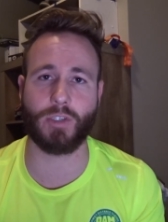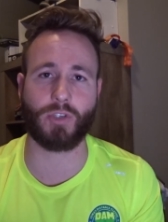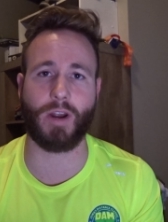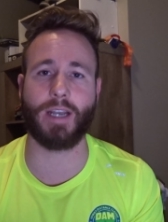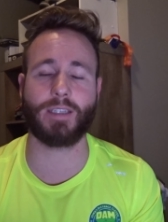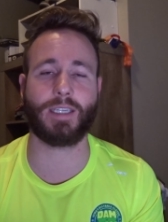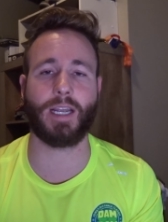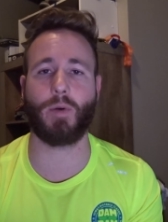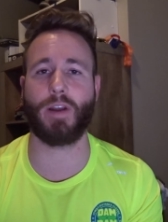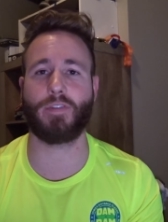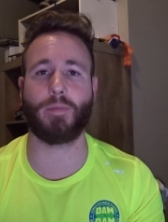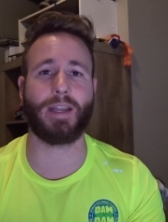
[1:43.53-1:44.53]
Try to stay
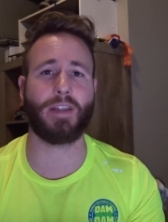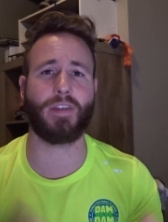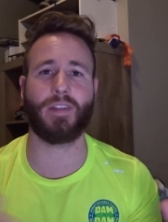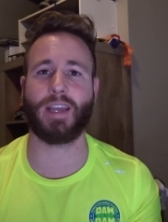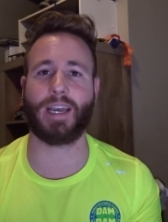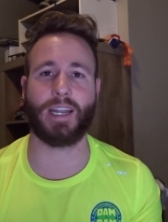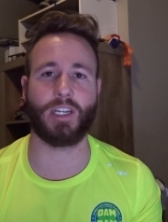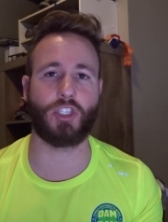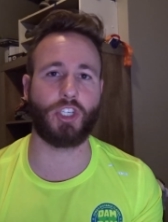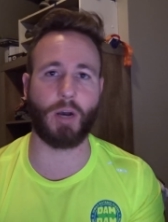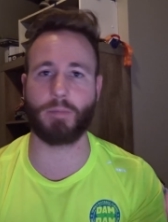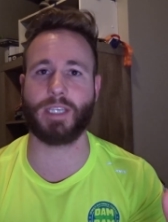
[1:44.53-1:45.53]
away from anything that kind of
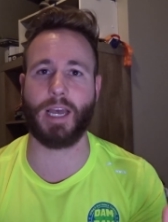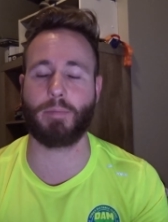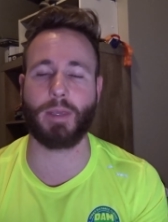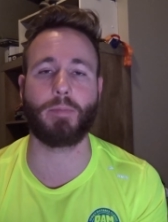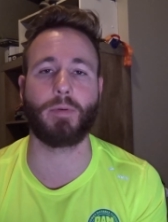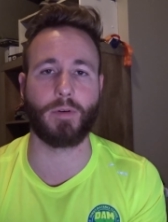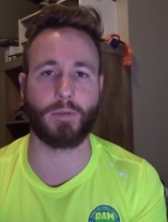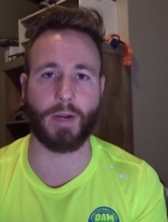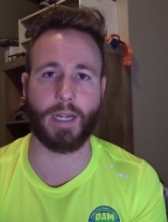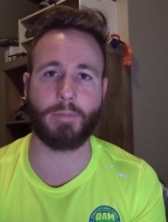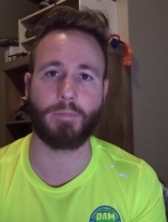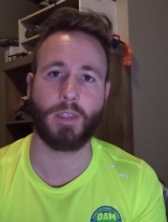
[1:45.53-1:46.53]
jumps at people,
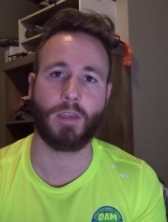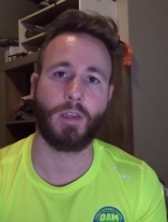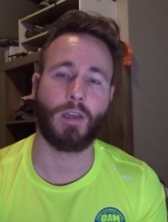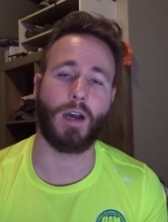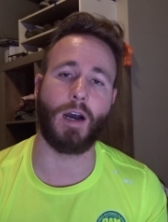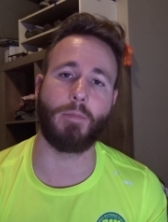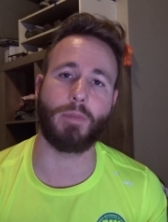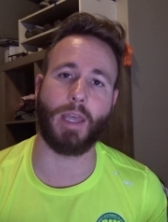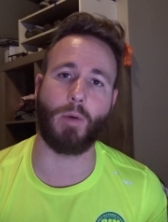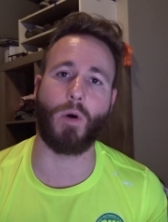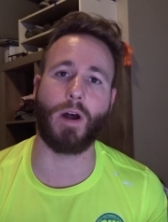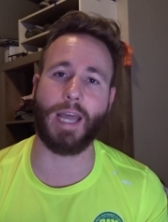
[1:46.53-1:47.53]
right? They
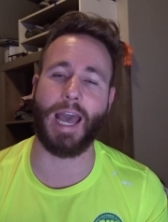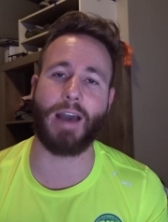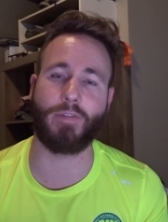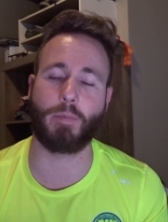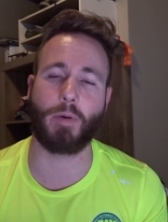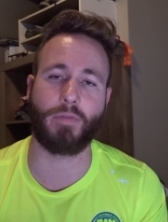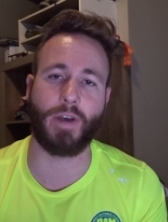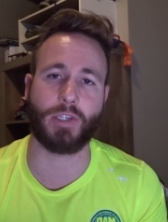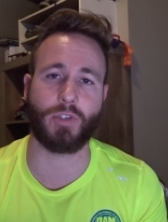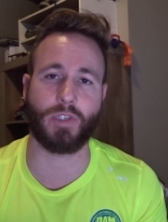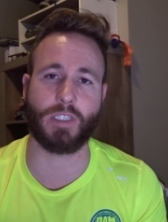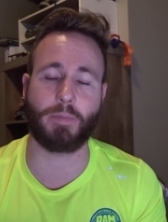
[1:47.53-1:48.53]
want to have a
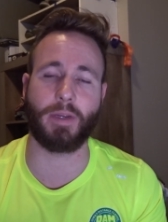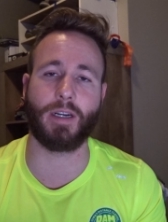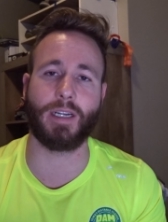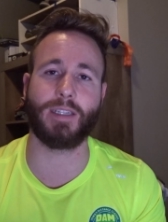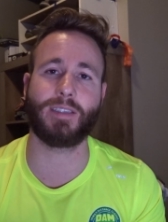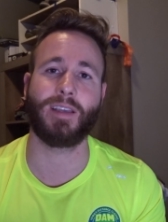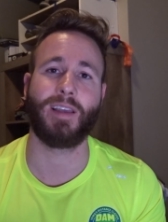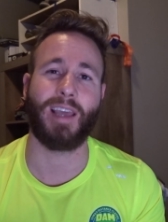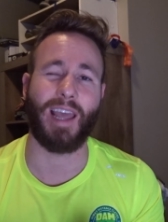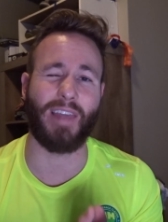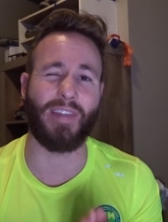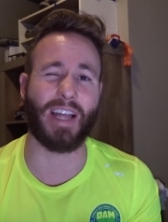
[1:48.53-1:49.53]
professional experience,
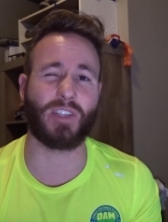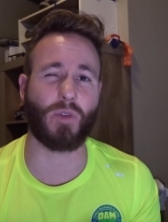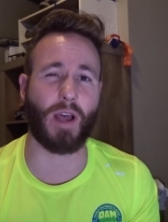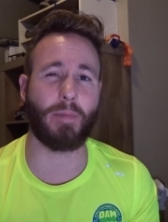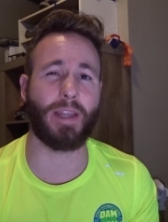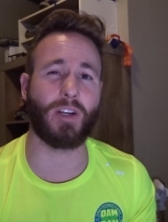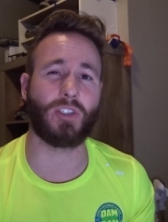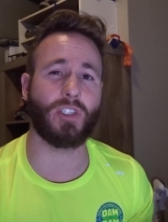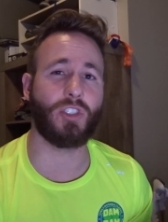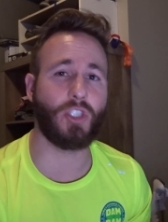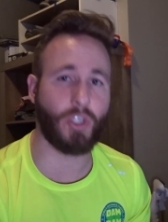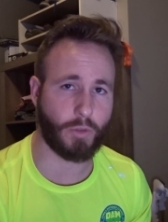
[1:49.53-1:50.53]
and that's what I'm here to
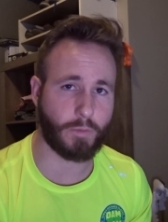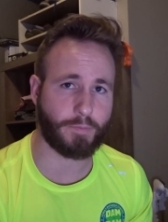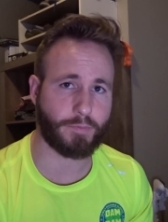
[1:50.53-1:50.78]
do.